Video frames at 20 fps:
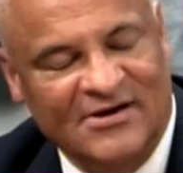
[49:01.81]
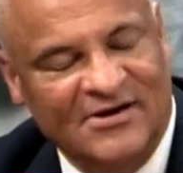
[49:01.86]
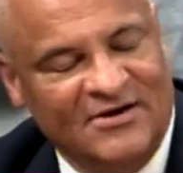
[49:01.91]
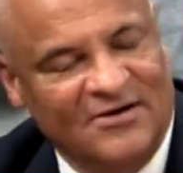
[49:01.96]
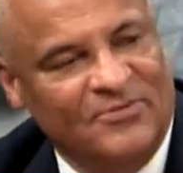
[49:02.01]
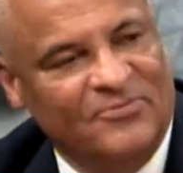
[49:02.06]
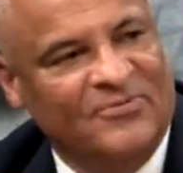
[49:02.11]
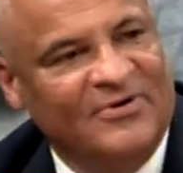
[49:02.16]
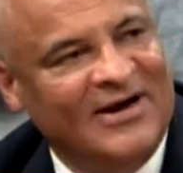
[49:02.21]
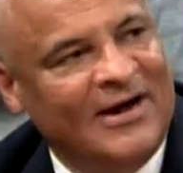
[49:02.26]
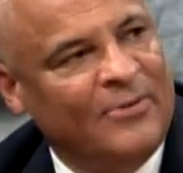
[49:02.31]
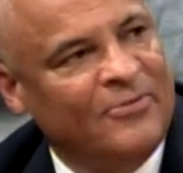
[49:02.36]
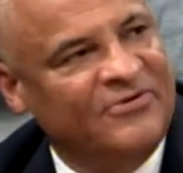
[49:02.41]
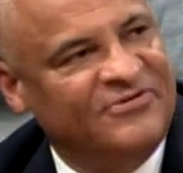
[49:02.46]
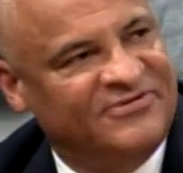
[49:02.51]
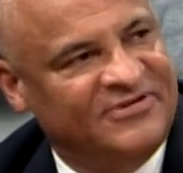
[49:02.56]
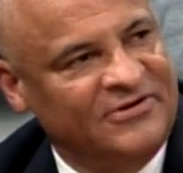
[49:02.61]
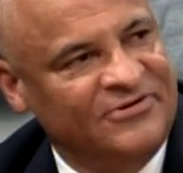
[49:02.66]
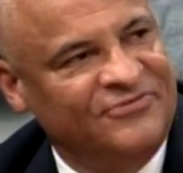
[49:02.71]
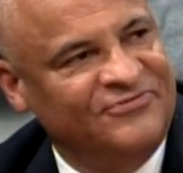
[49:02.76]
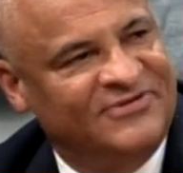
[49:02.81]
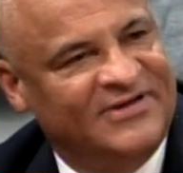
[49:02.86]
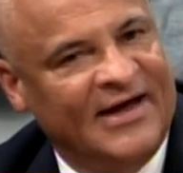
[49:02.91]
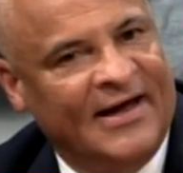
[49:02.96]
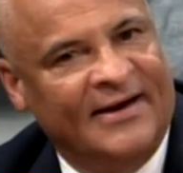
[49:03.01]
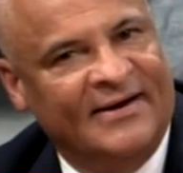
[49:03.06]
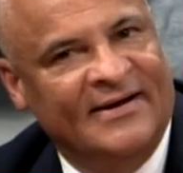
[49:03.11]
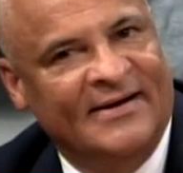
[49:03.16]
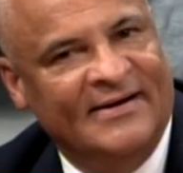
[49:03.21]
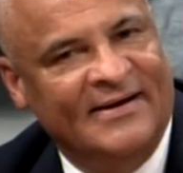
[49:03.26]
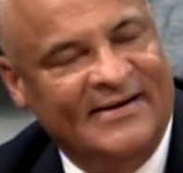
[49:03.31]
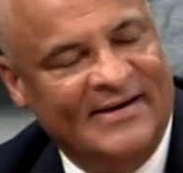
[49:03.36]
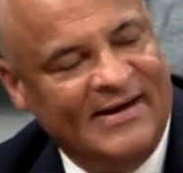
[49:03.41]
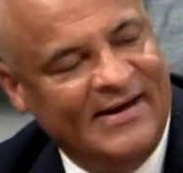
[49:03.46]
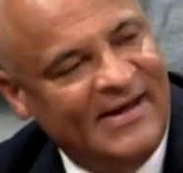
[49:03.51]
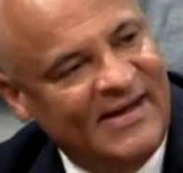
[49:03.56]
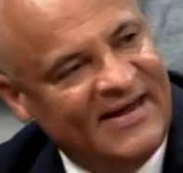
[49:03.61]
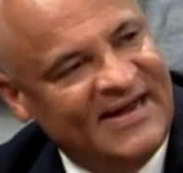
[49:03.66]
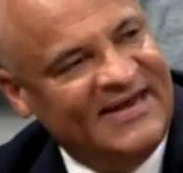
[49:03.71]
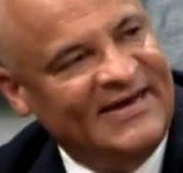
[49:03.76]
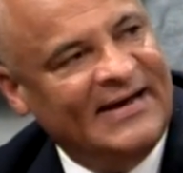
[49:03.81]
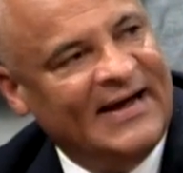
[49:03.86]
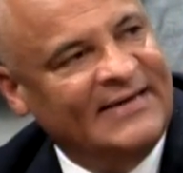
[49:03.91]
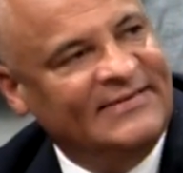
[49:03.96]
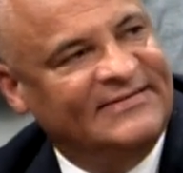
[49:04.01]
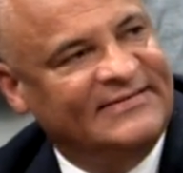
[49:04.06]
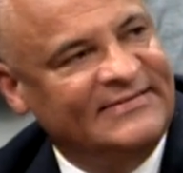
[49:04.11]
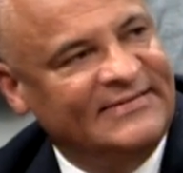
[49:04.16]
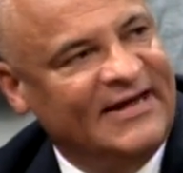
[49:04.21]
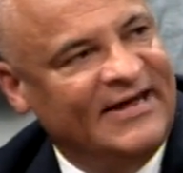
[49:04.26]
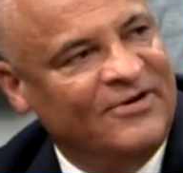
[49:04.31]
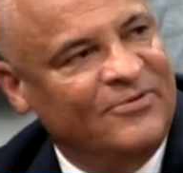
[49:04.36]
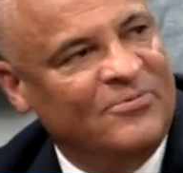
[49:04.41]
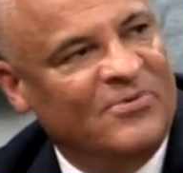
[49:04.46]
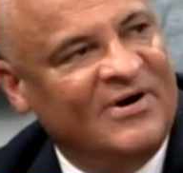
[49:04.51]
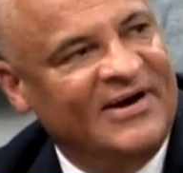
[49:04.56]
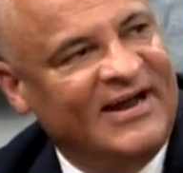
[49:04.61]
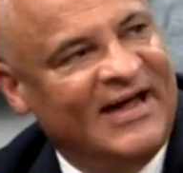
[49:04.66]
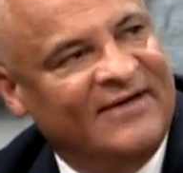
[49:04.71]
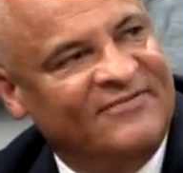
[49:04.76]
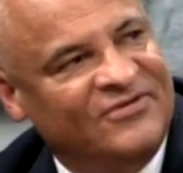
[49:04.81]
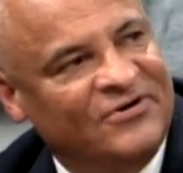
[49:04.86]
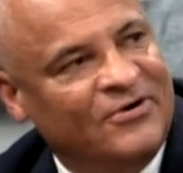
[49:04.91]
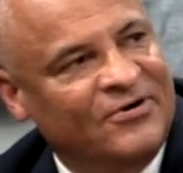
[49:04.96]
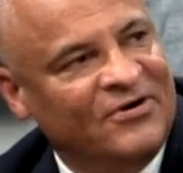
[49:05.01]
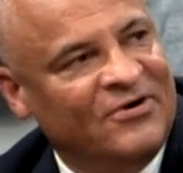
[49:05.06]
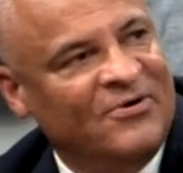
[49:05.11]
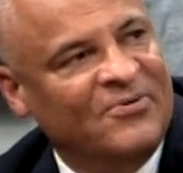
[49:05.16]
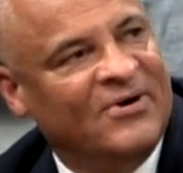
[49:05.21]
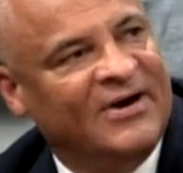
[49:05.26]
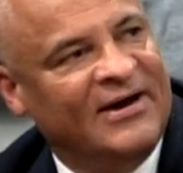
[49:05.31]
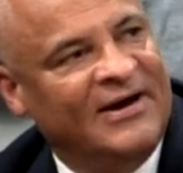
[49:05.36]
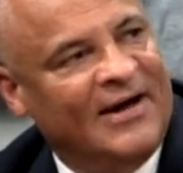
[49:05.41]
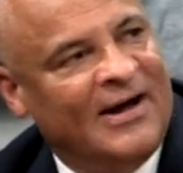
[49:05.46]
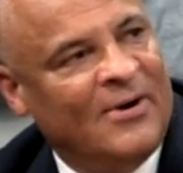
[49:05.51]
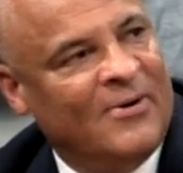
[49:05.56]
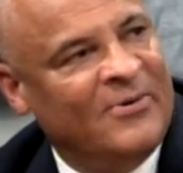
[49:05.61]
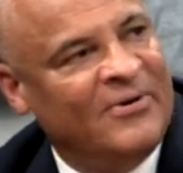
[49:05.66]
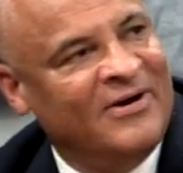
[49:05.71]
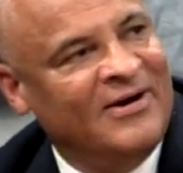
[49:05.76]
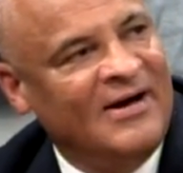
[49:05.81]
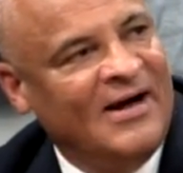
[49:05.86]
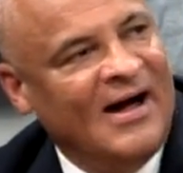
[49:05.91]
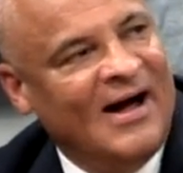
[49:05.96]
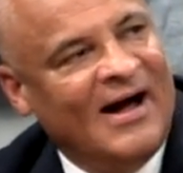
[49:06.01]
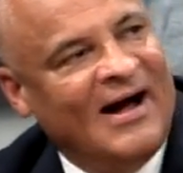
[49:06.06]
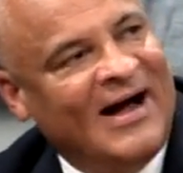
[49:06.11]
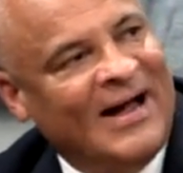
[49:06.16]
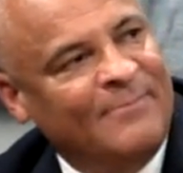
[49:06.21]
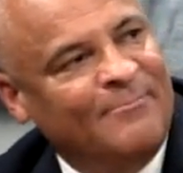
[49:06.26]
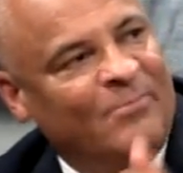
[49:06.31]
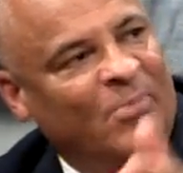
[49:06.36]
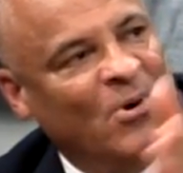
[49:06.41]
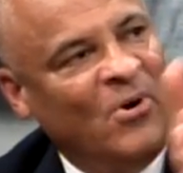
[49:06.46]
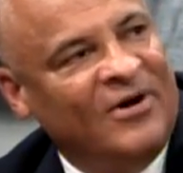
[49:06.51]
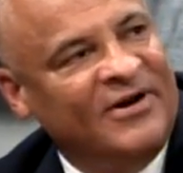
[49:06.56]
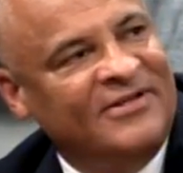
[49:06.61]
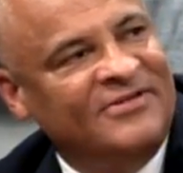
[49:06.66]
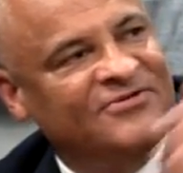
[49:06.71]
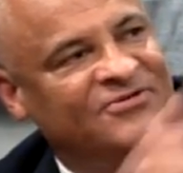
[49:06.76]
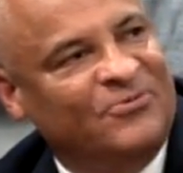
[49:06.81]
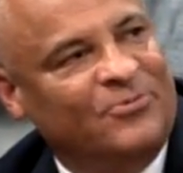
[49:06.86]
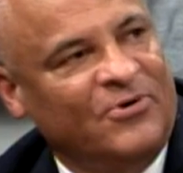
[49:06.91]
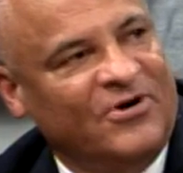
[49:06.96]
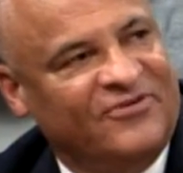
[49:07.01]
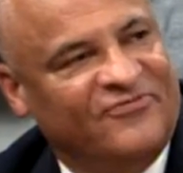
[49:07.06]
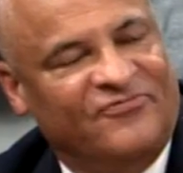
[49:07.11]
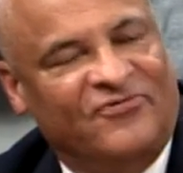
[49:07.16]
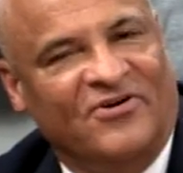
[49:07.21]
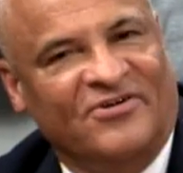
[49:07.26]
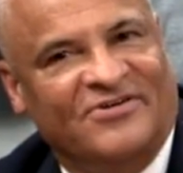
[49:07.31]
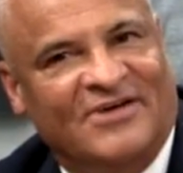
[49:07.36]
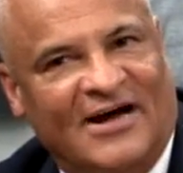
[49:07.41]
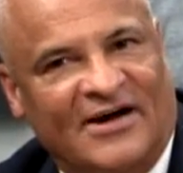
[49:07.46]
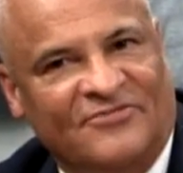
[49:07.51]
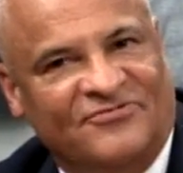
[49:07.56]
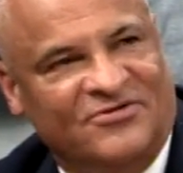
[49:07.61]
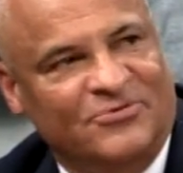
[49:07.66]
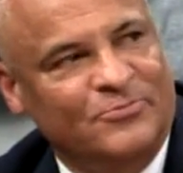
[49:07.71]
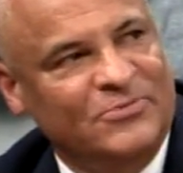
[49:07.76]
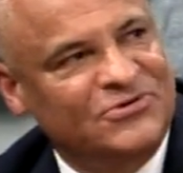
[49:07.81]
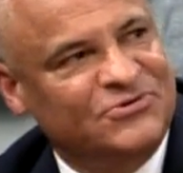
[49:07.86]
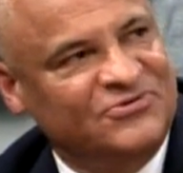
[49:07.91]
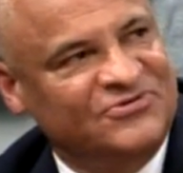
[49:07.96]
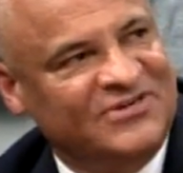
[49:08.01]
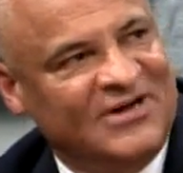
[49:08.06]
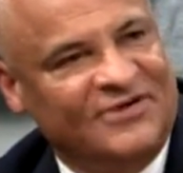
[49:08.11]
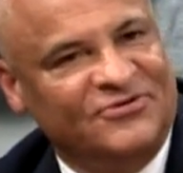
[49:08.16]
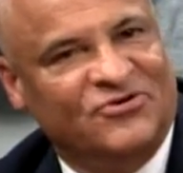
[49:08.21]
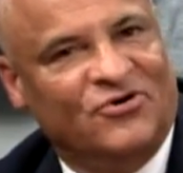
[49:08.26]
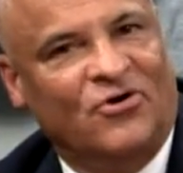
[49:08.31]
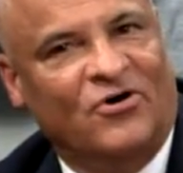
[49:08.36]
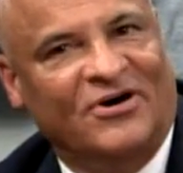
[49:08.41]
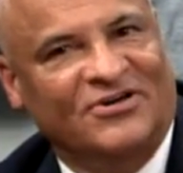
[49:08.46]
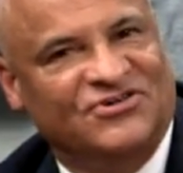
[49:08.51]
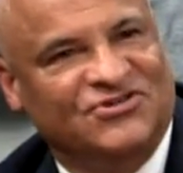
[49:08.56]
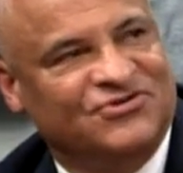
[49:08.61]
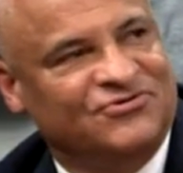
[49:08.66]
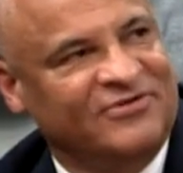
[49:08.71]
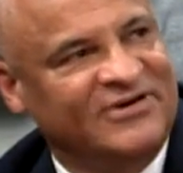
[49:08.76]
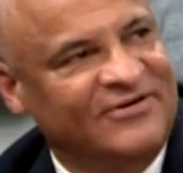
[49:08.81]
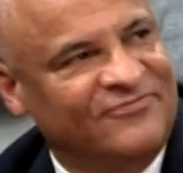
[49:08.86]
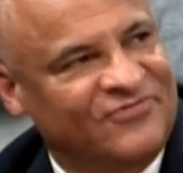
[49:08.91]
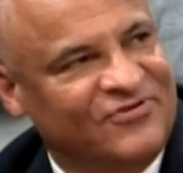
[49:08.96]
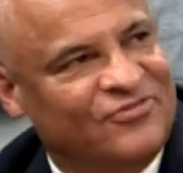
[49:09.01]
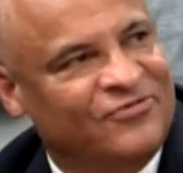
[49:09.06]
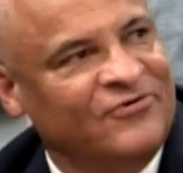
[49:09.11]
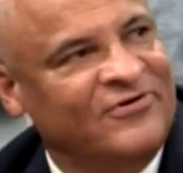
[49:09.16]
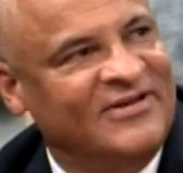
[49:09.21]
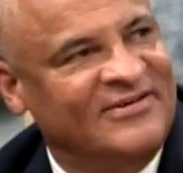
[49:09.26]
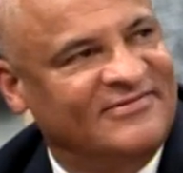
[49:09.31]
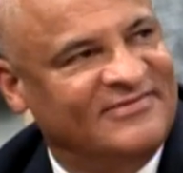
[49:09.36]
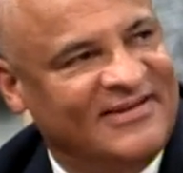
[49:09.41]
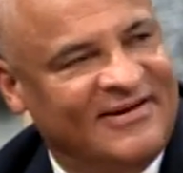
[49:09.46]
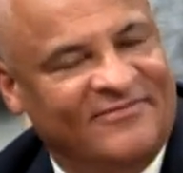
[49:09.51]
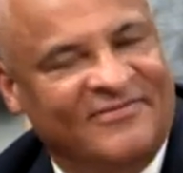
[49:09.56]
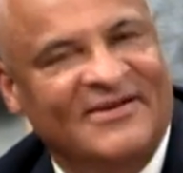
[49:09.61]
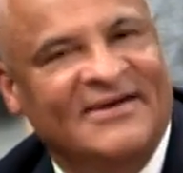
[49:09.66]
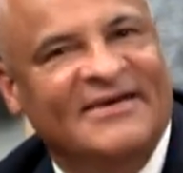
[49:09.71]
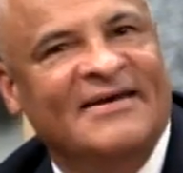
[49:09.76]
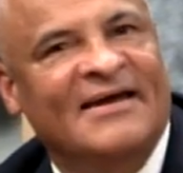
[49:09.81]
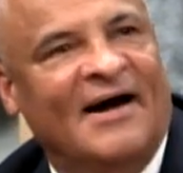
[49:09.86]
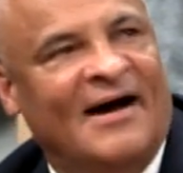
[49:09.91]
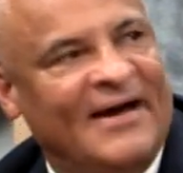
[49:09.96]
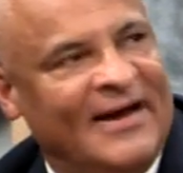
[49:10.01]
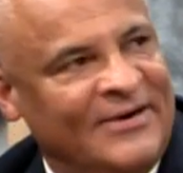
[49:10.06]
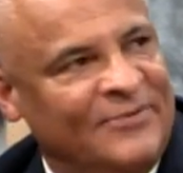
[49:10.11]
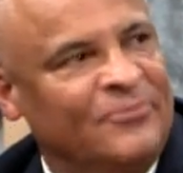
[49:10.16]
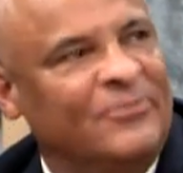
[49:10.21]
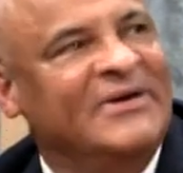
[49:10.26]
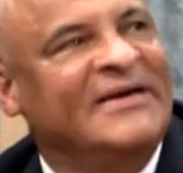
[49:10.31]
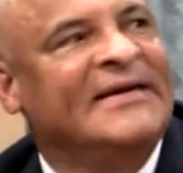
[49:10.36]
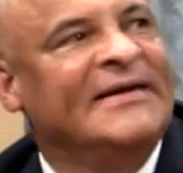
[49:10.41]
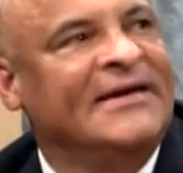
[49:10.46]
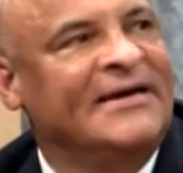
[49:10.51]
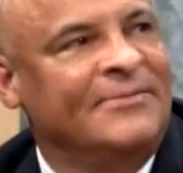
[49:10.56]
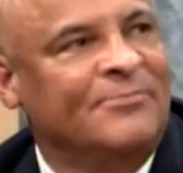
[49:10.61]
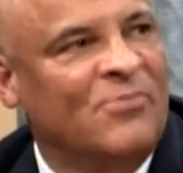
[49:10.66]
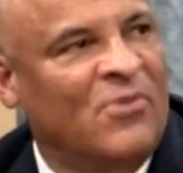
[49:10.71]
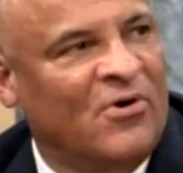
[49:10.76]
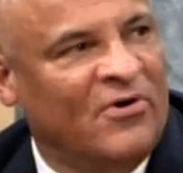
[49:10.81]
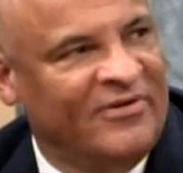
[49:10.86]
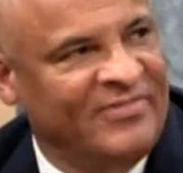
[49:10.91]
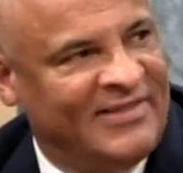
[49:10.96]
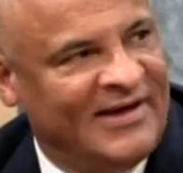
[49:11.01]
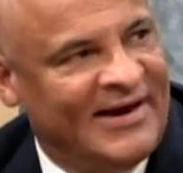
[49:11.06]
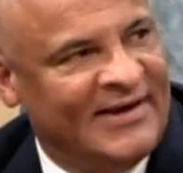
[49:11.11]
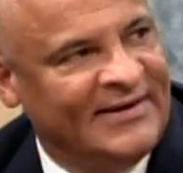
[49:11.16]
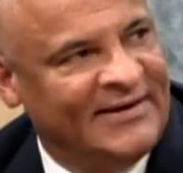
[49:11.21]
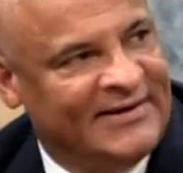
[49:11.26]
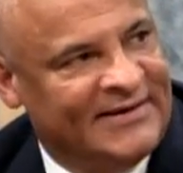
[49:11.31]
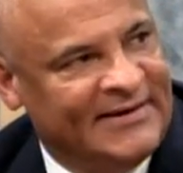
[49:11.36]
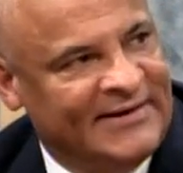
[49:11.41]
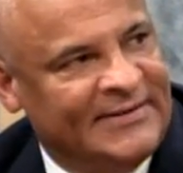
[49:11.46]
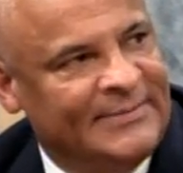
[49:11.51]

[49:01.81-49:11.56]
When I was a lieutenant, in 1981, had to go to Okinawa. I bought into workforce housing, which was on Court Street, for $37.9. We need more of that in Keene.